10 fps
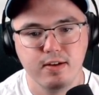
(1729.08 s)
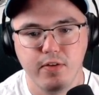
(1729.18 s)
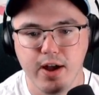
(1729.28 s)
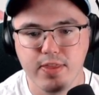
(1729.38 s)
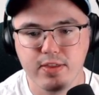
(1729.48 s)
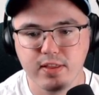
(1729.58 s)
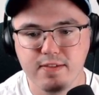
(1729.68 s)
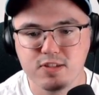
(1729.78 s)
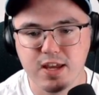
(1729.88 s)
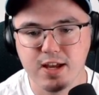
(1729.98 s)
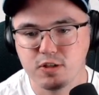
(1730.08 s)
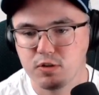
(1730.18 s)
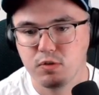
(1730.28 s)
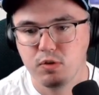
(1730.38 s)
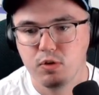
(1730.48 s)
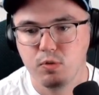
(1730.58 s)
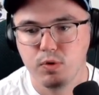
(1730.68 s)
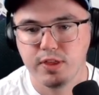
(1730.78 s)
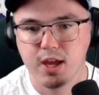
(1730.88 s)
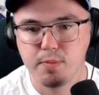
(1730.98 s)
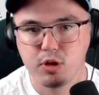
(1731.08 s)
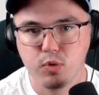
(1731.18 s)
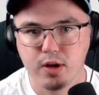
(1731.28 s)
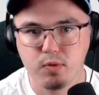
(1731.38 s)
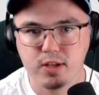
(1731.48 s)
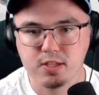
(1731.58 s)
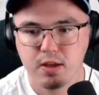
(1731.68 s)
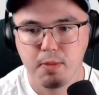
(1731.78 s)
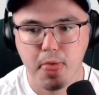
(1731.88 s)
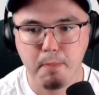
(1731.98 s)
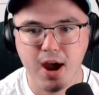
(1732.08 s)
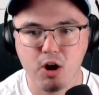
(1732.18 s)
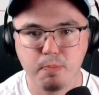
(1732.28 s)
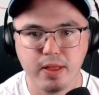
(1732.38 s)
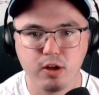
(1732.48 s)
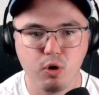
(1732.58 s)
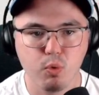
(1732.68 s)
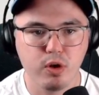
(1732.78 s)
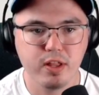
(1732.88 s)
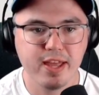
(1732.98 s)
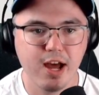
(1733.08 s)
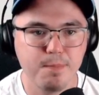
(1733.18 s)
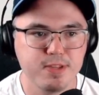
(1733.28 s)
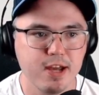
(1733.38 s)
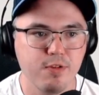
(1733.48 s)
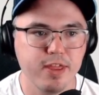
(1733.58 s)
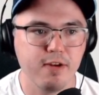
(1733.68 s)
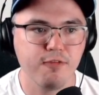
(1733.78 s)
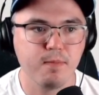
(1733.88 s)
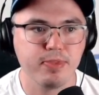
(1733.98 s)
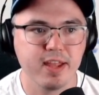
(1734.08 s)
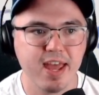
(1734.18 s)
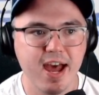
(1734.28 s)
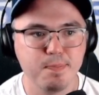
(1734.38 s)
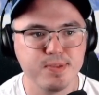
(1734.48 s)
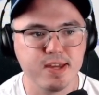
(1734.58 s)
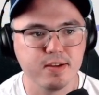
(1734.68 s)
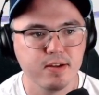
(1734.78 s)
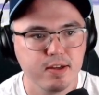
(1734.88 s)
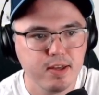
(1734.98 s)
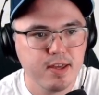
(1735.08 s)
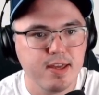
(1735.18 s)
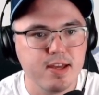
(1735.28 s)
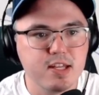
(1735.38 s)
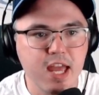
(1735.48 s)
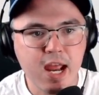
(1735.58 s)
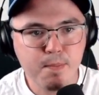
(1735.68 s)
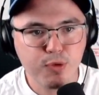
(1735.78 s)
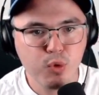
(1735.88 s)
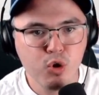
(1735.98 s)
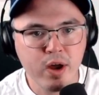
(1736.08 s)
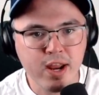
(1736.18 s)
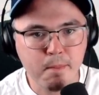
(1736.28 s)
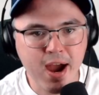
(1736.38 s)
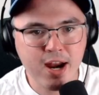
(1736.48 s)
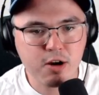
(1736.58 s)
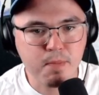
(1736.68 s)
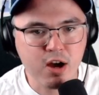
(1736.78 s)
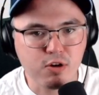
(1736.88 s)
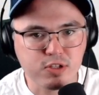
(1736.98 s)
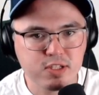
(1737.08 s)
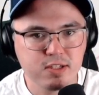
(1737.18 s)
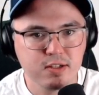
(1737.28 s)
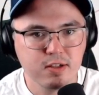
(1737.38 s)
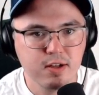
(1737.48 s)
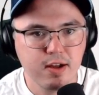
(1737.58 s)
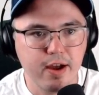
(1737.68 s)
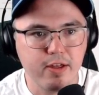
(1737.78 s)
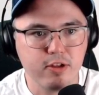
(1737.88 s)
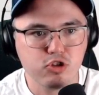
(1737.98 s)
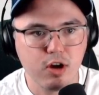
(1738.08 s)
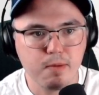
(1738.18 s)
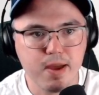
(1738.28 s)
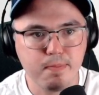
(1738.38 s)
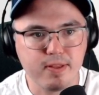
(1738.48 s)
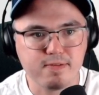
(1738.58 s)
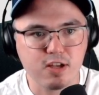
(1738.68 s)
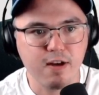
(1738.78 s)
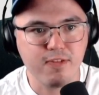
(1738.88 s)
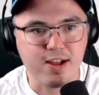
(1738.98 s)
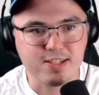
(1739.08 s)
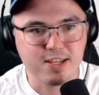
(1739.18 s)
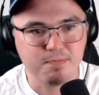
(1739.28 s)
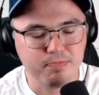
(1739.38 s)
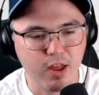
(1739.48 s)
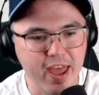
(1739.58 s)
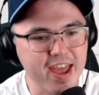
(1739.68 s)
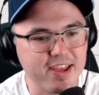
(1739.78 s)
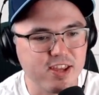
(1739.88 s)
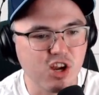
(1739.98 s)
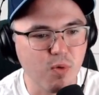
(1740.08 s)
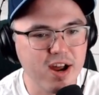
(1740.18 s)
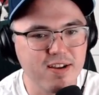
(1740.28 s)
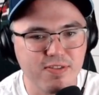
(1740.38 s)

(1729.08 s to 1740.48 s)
And then the Leafs answered with a couple of quick ones. The power play goal really helped out there from the captain. He came through when it mattered most. And the Toronto Maple Leafs offense. Hey, you know what?